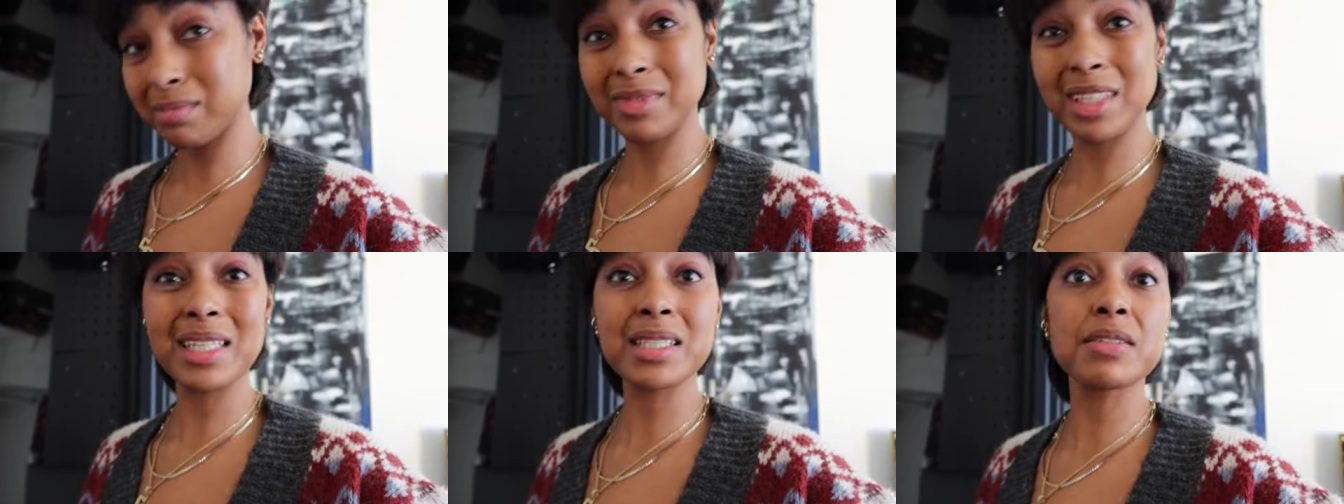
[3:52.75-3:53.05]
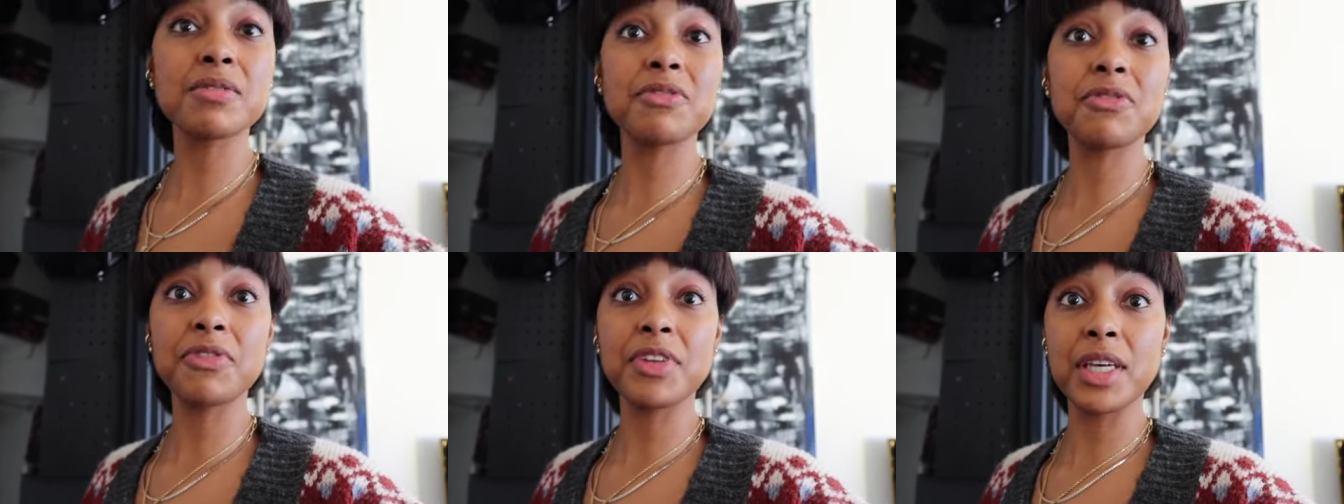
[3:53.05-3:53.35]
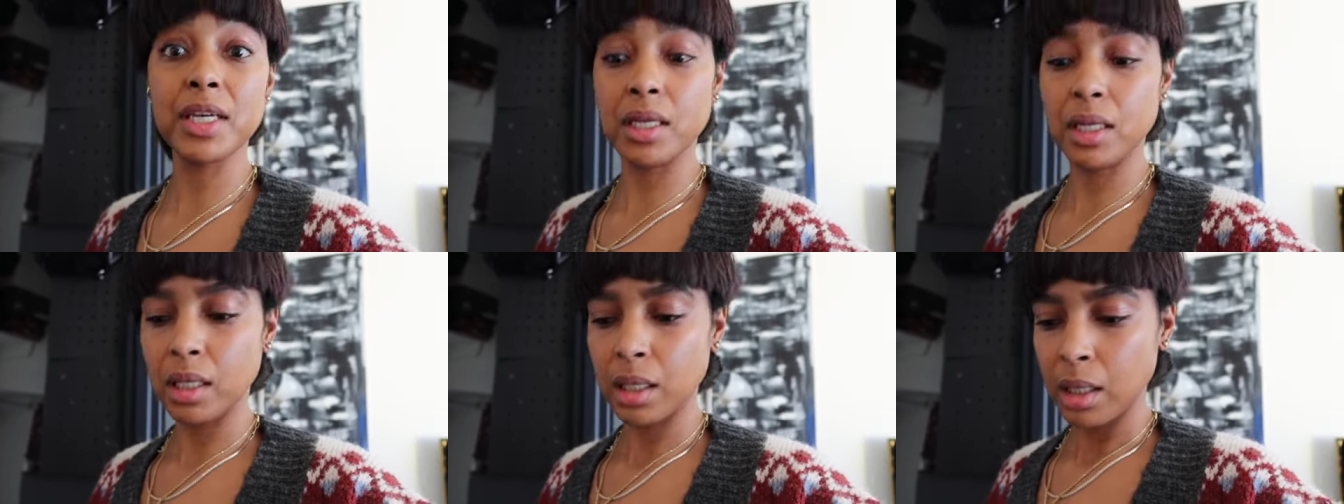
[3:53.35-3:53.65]
doesn't
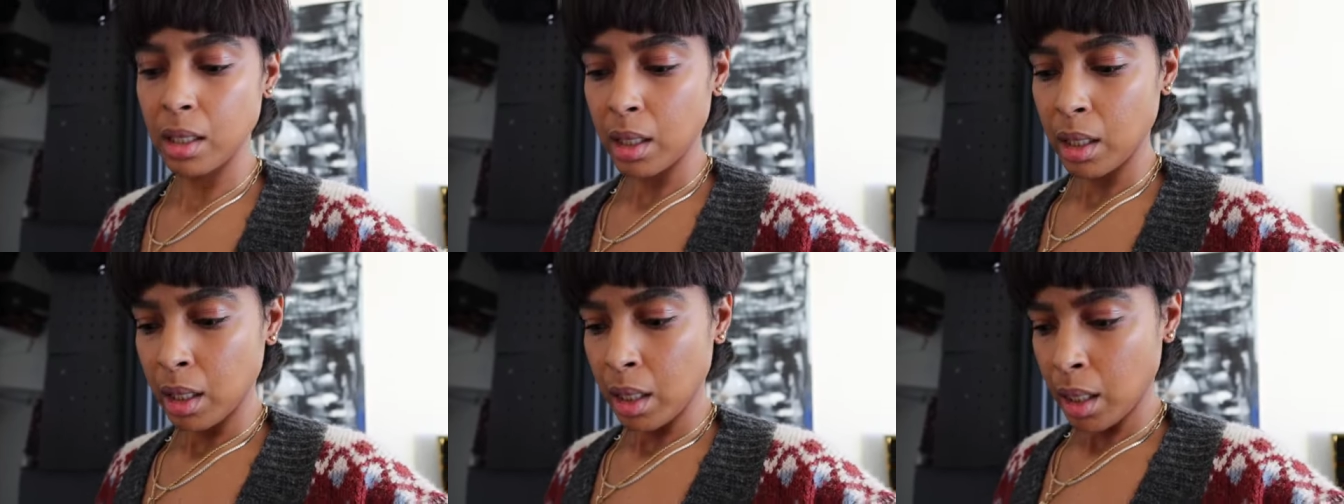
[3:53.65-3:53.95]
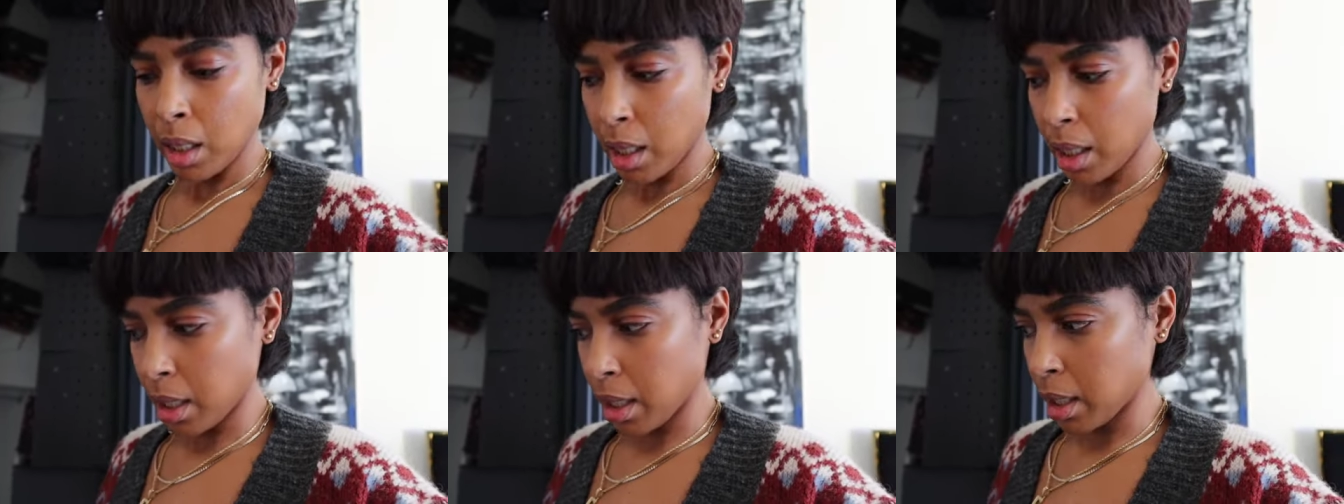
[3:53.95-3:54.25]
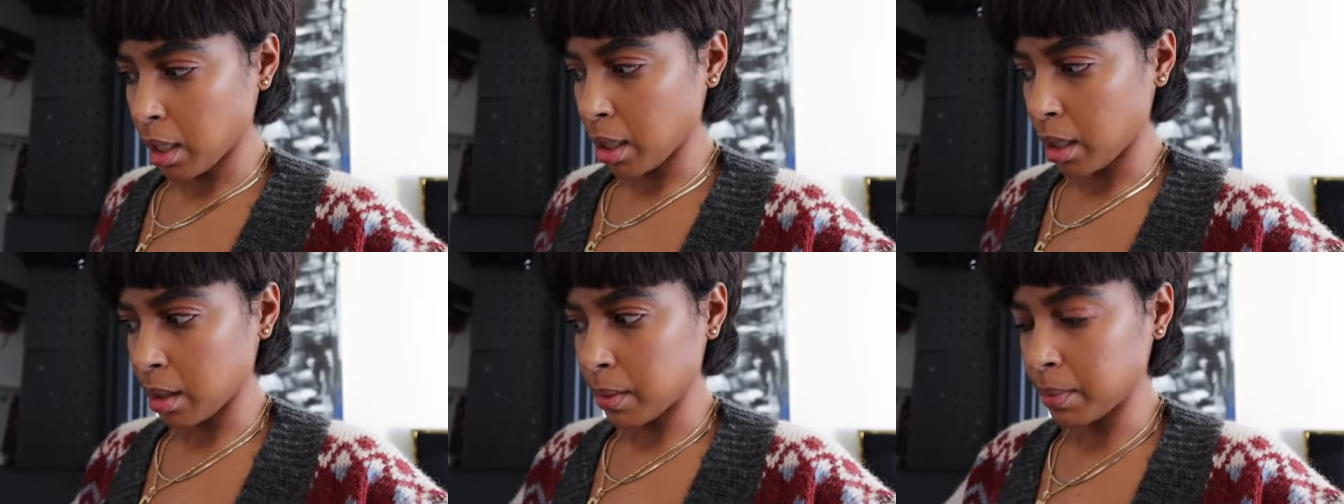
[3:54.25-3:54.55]
fit.
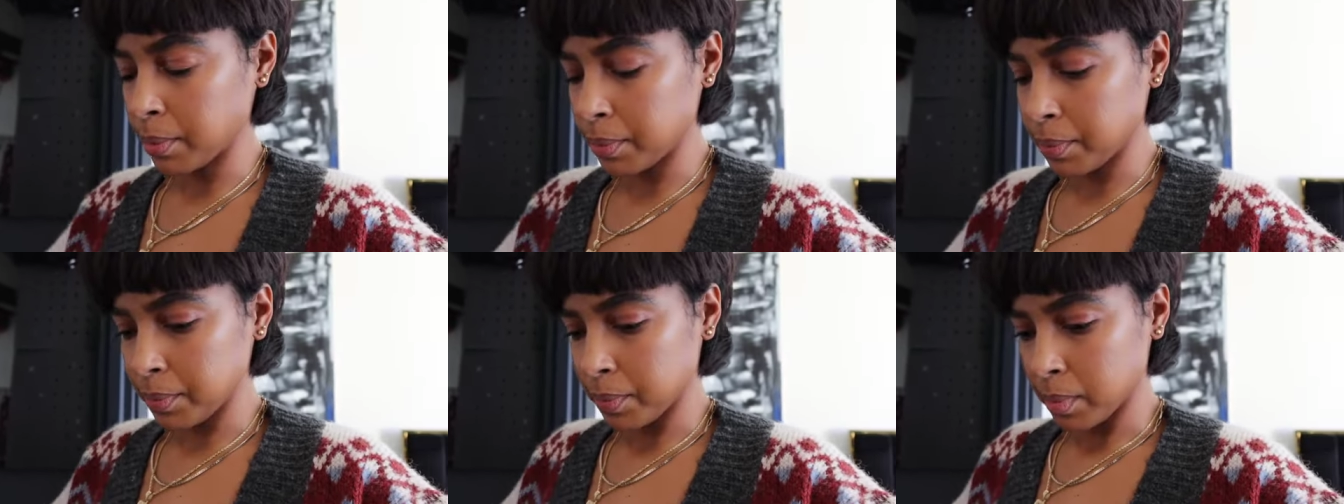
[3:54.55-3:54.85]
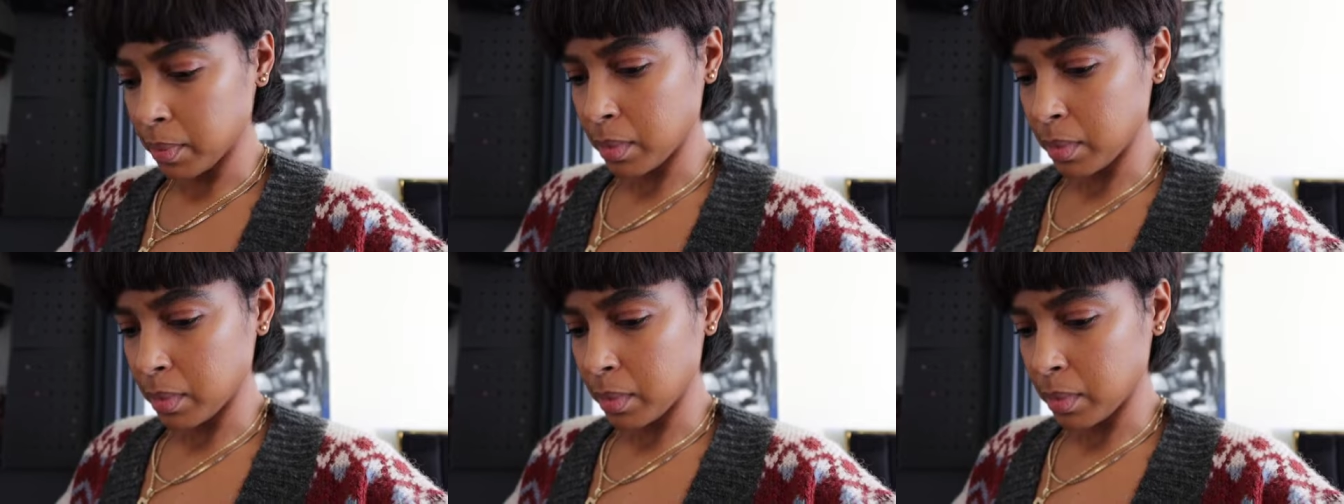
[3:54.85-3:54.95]
Um,